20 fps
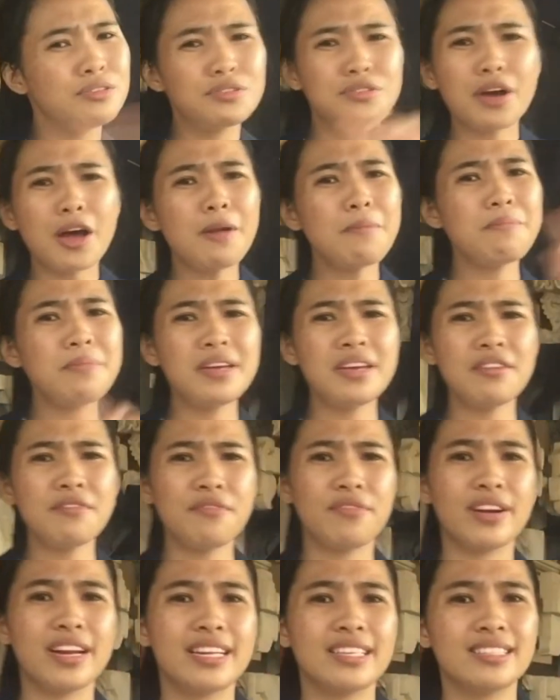Don't be
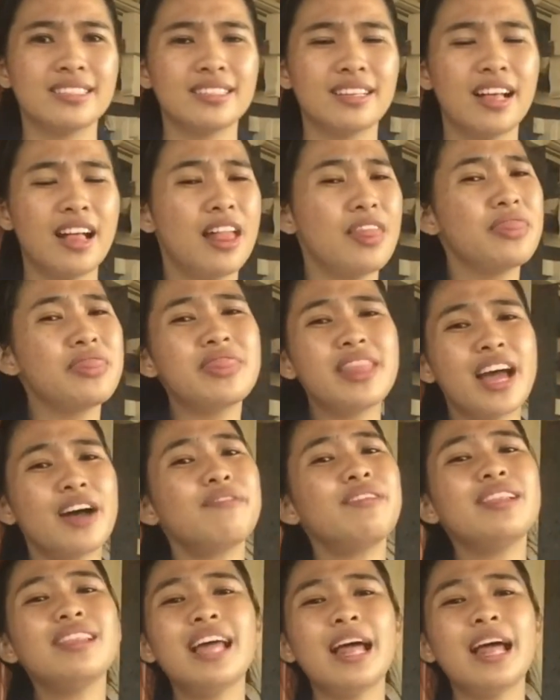afraid. Never